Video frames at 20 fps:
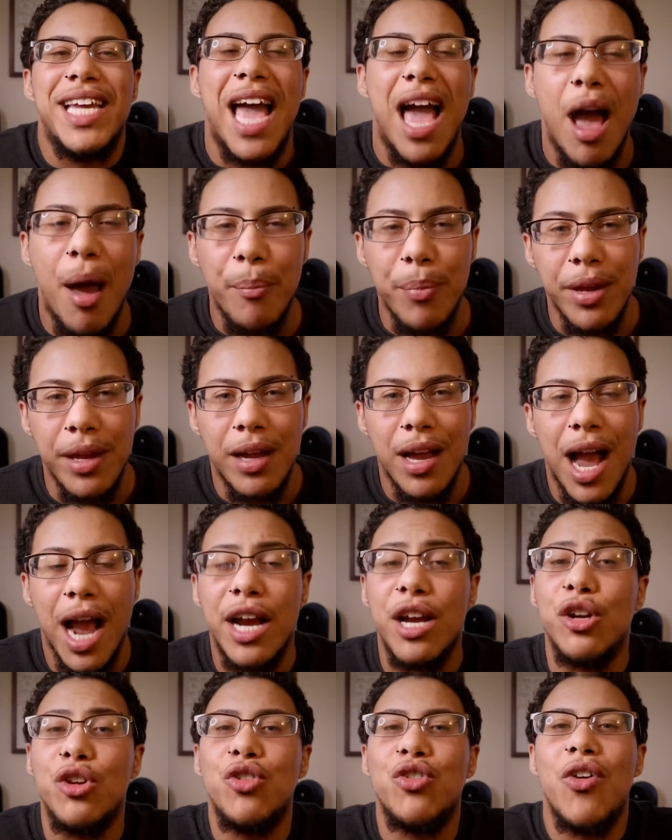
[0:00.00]
happy. I
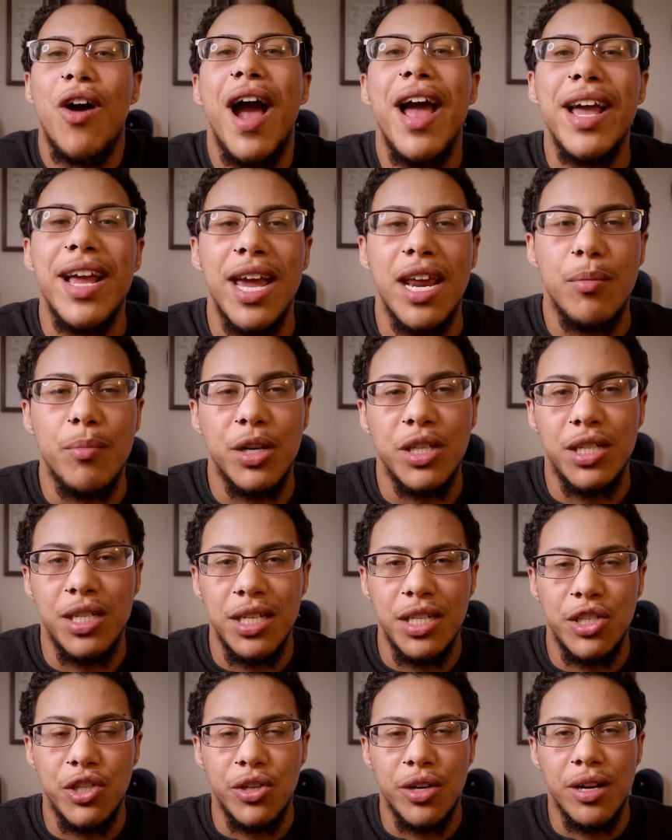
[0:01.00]
could cry again much
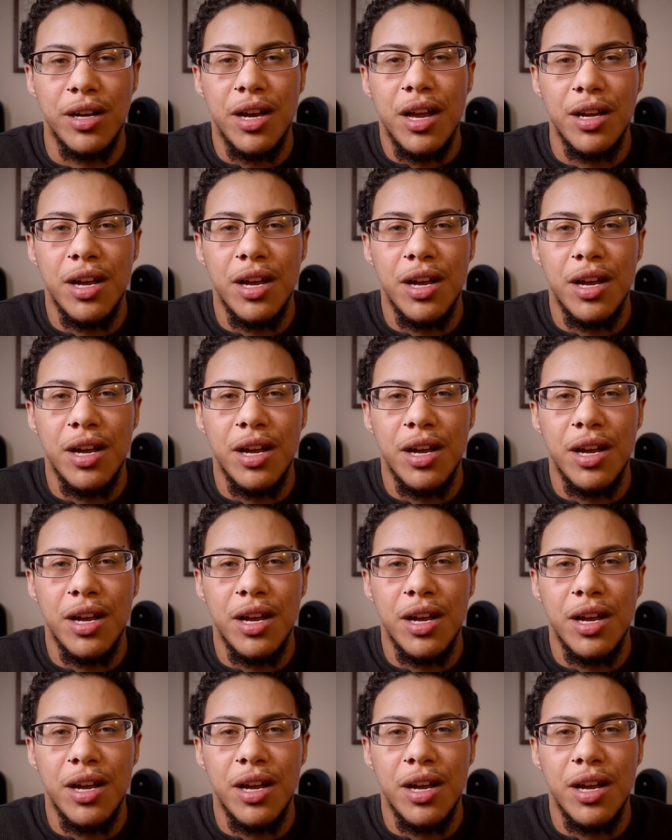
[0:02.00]
easier.